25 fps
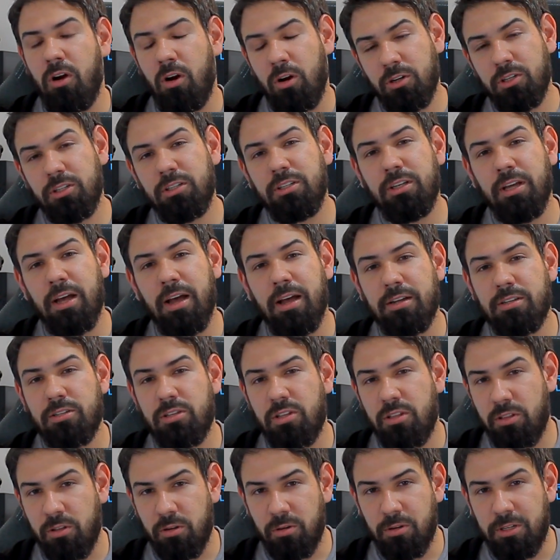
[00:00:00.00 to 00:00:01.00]

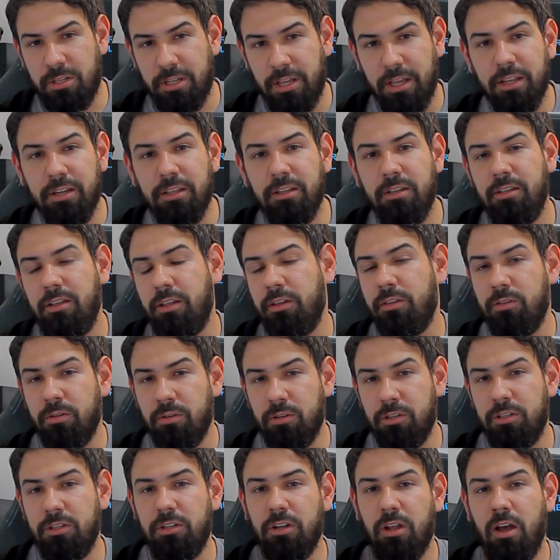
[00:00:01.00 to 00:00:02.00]
RTX 3080 and
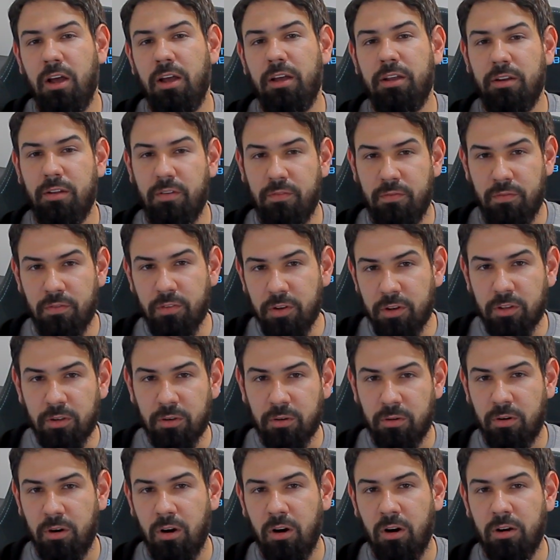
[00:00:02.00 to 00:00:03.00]
3090
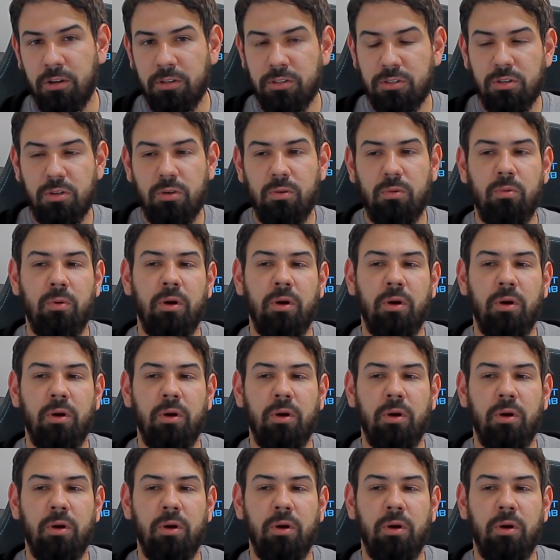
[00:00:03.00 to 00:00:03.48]
video cards,